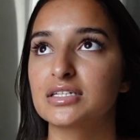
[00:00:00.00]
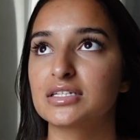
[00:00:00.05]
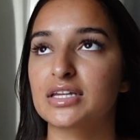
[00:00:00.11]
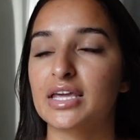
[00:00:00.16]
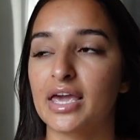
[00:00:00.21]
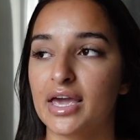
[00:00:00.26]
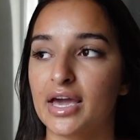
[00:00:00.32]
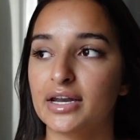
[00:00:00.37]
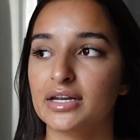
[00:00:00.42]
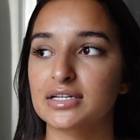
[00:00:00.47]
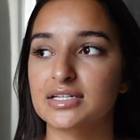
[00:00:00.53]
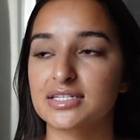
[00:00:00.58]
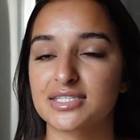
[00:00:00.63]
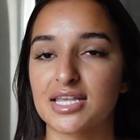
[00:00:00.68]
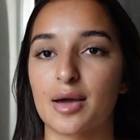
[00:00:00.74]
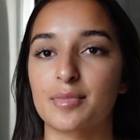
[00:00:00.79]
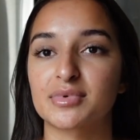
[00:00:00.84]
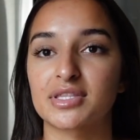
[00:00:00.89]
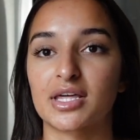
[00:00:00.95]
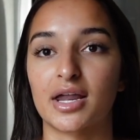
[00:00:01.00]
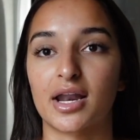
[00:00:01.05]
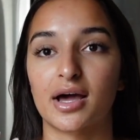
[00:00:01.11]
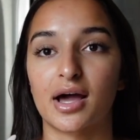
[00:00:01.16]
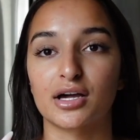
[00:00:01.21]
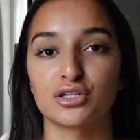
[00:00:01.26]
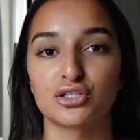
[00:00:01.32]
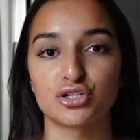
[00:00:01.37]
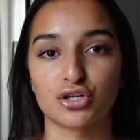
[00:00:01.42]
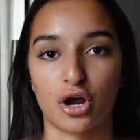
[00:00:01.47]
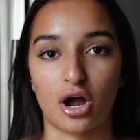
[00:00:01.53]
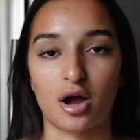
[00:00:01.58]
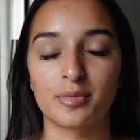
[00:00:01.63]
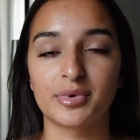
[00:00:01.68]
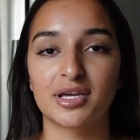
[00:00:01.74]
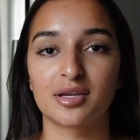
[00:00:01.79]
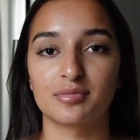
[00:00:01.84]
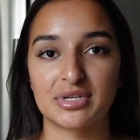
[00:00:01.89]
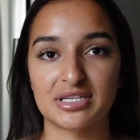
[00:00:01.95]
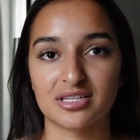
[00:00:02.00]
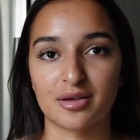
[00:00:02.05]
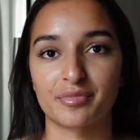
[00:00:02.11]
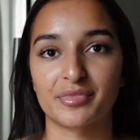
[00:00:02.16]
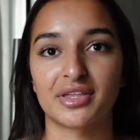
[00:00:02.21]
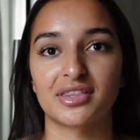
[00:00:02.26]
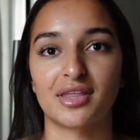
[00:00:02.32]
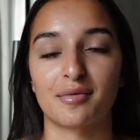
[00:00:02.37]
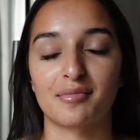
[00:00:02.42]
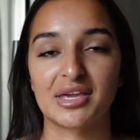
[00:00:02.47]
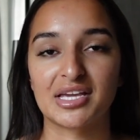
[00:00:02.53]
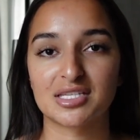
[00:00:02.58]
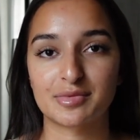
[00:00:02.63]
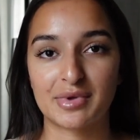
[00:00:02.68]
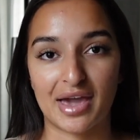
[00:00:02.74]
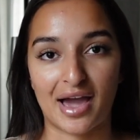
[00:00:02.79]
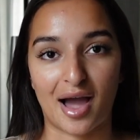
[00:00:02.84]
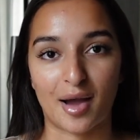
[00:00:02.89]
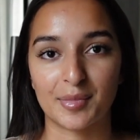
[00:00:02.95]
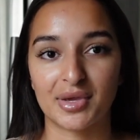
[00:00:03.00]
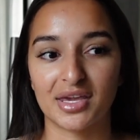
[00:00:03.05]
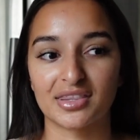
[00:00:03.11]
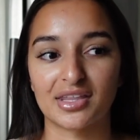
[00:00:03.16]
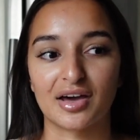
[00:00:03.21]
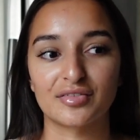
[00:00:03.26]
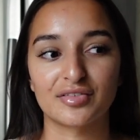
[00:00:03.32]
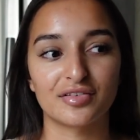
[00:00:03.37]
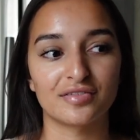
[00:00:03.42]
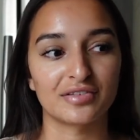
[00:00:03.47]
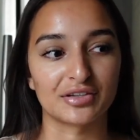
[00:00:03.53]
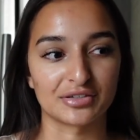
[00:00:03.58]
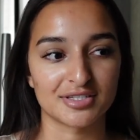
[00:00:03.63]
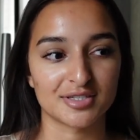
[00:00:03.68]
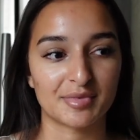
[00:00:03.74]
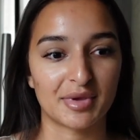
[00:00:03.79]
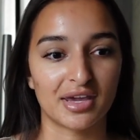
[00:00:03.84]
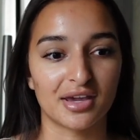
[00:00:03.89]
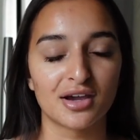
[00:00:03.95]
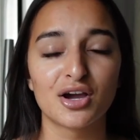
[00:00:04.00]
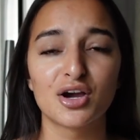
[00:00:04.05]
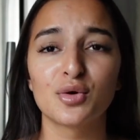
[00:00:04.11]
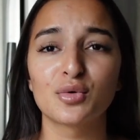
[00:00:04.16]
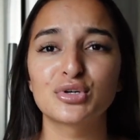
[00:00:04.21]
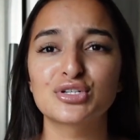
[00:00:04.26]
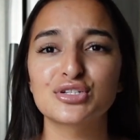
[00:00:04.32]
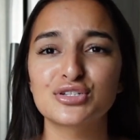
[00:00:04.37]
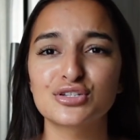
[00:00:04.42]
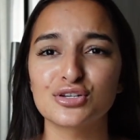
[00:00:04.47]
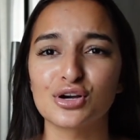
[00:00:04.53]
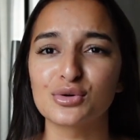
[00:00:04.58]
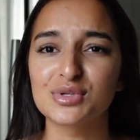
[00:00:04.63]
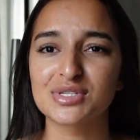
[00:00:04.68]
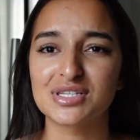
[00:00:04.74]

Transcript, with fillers: can't accept that a job can be something that makes me happy and that fulfills me, which is so